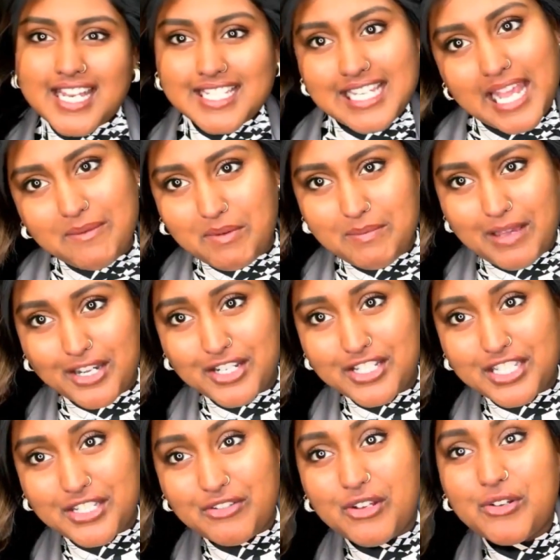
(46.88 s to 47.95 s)
Name a better
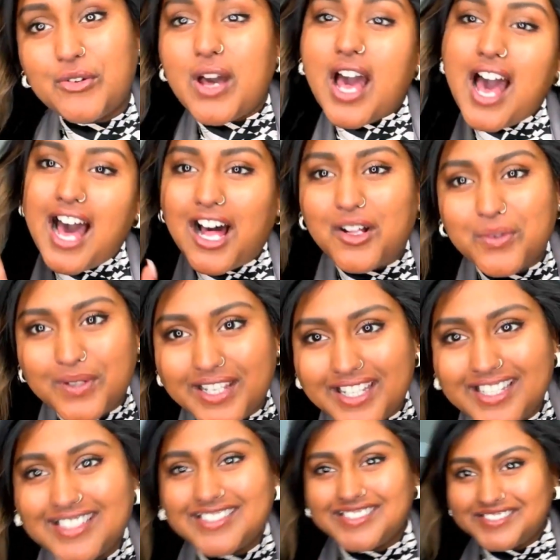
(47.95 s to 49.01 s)
duo, I'll wait.